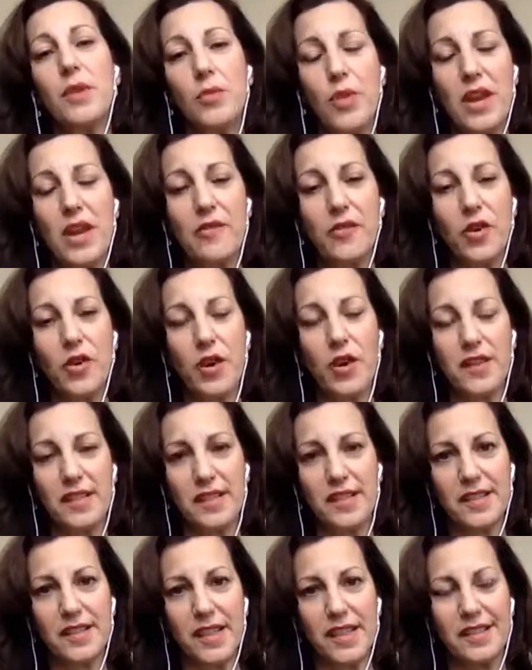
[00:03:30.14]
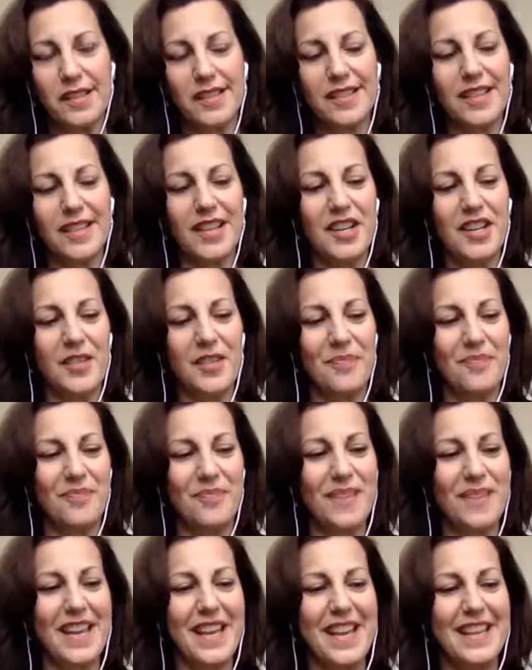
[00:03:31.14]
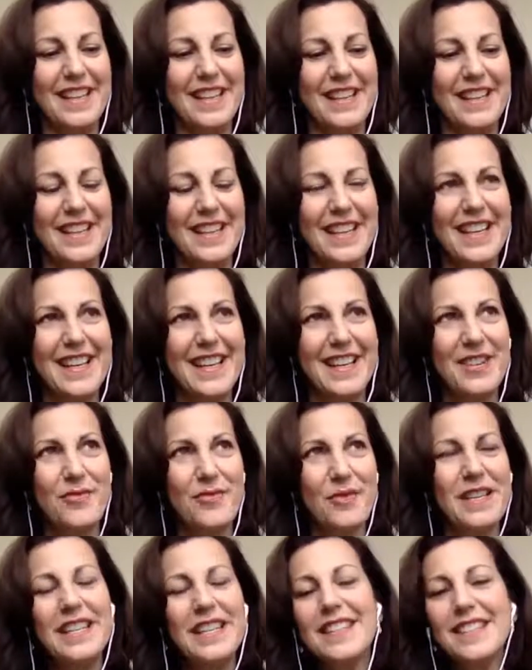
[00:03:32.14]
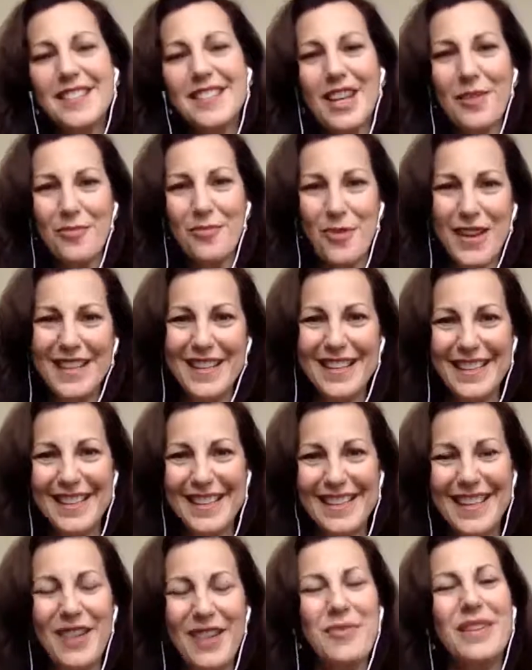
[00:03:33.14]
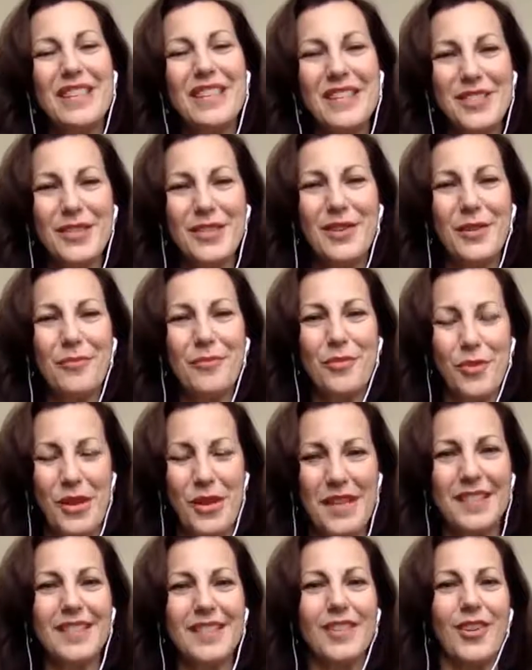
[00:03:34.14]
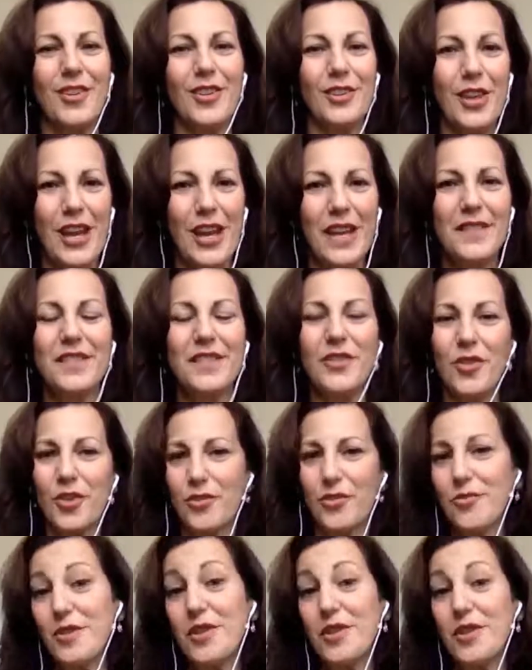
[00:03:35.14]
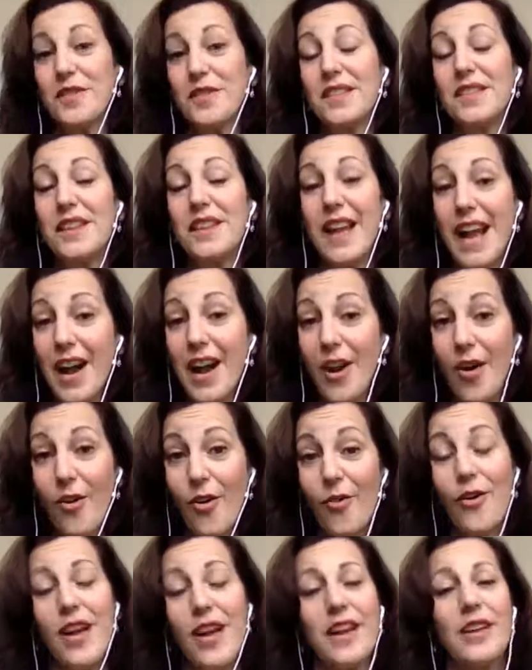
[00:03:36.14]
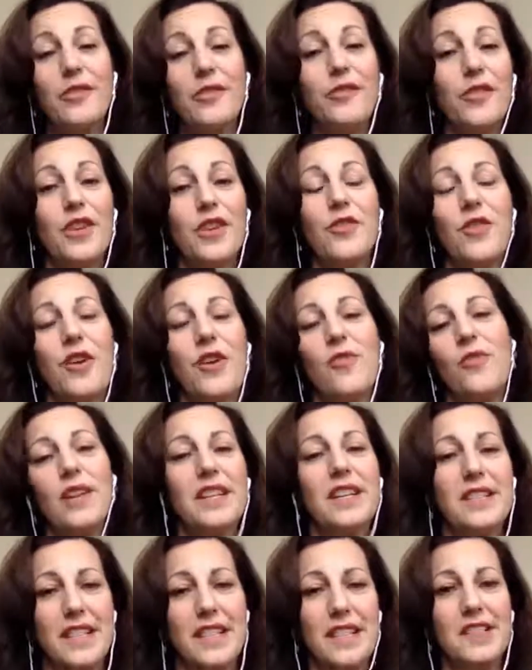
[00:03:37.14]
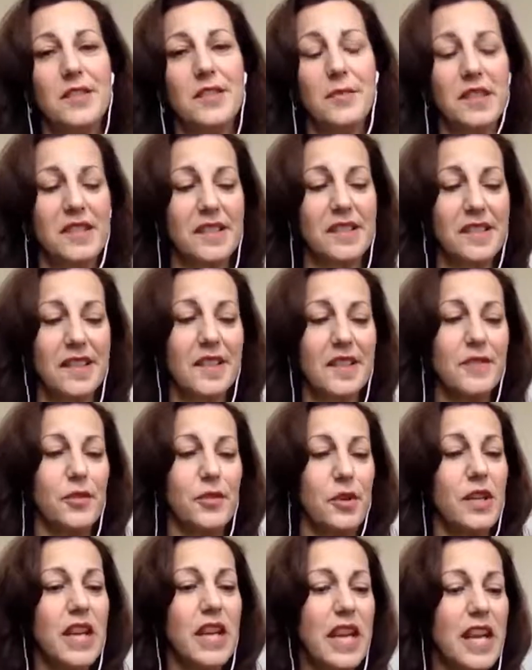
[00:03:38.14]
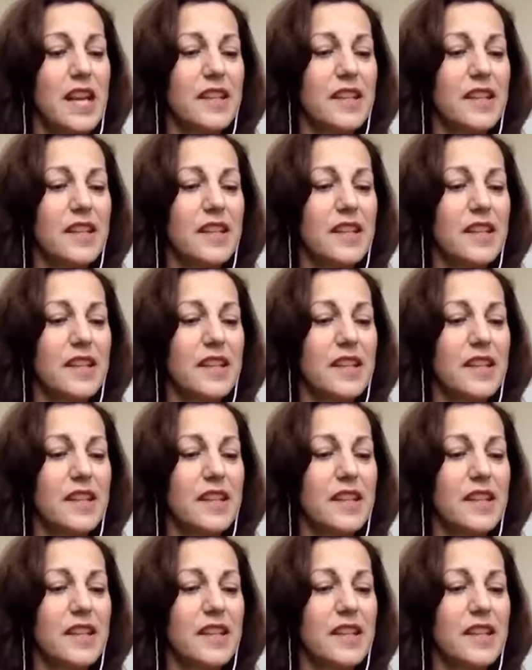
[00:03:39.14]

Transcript: and we wait for our success. And we need to stop waiting, and we need to embrace our lives and our careers now and figure out what it takes to be successful.